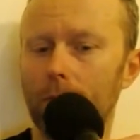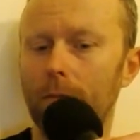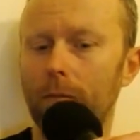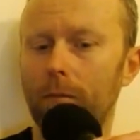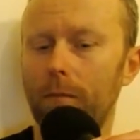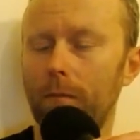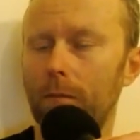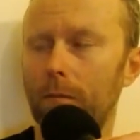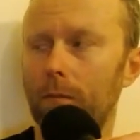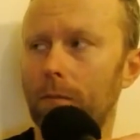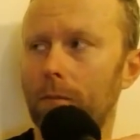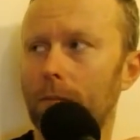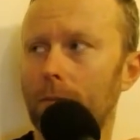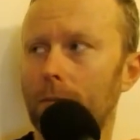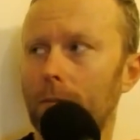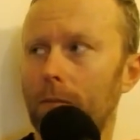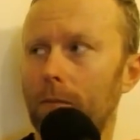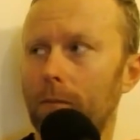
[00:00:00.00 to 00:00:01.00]

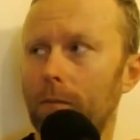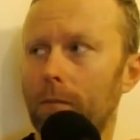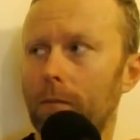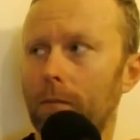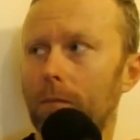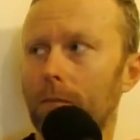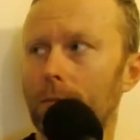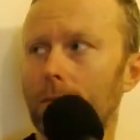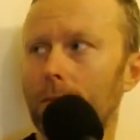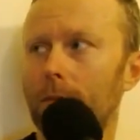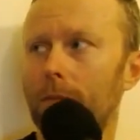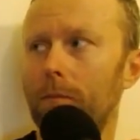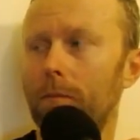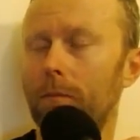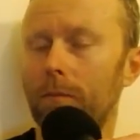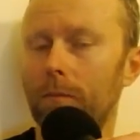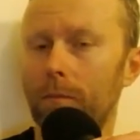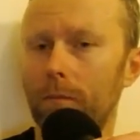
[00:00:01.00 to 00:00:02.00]

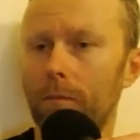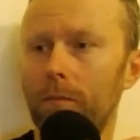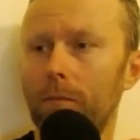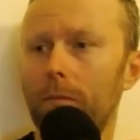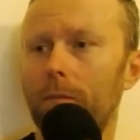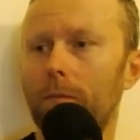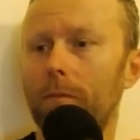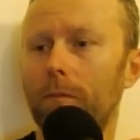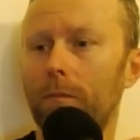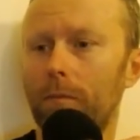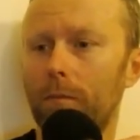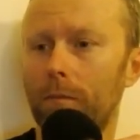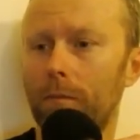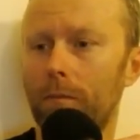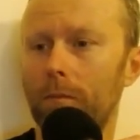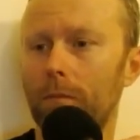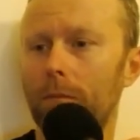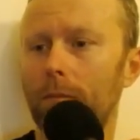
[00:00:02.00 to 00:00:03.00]

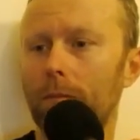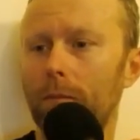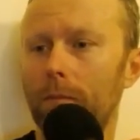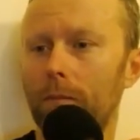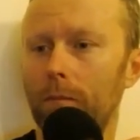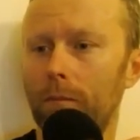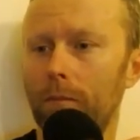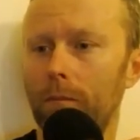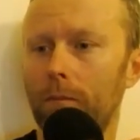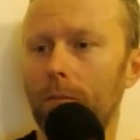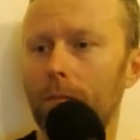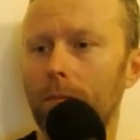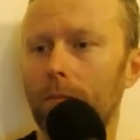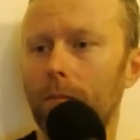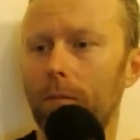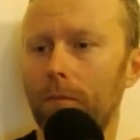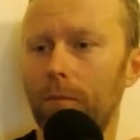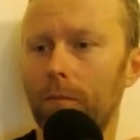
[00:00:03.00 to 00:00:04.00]

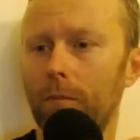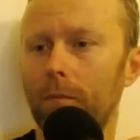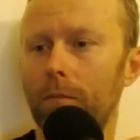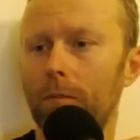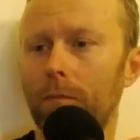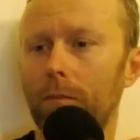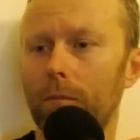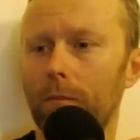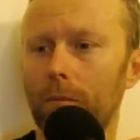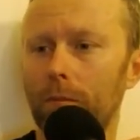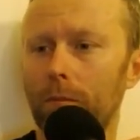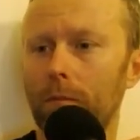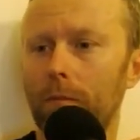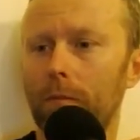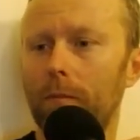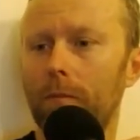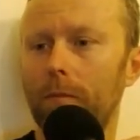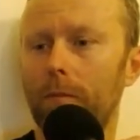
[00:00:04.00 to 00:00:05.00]

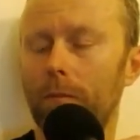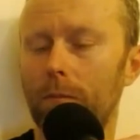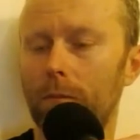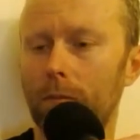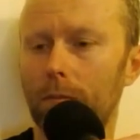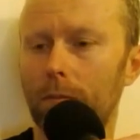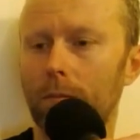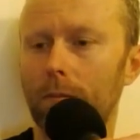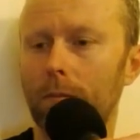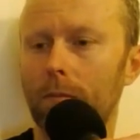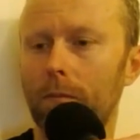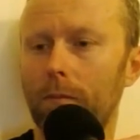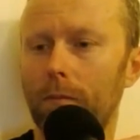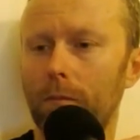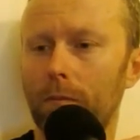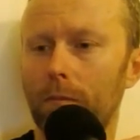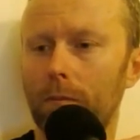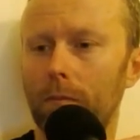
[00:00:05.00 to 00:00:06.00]

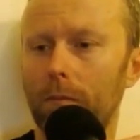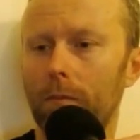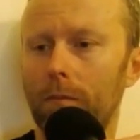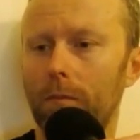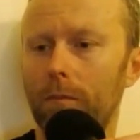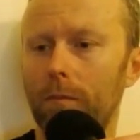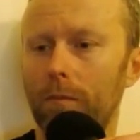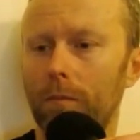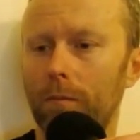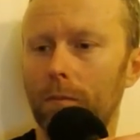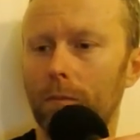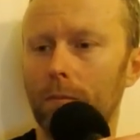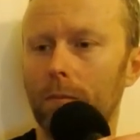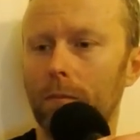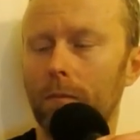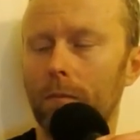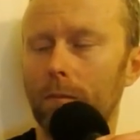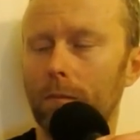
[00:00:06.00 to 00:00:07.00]

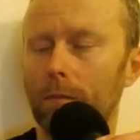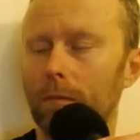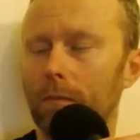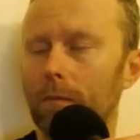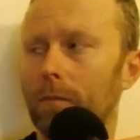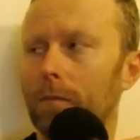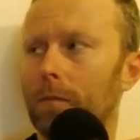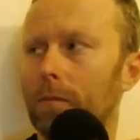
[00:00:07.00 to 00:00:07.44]
(silent)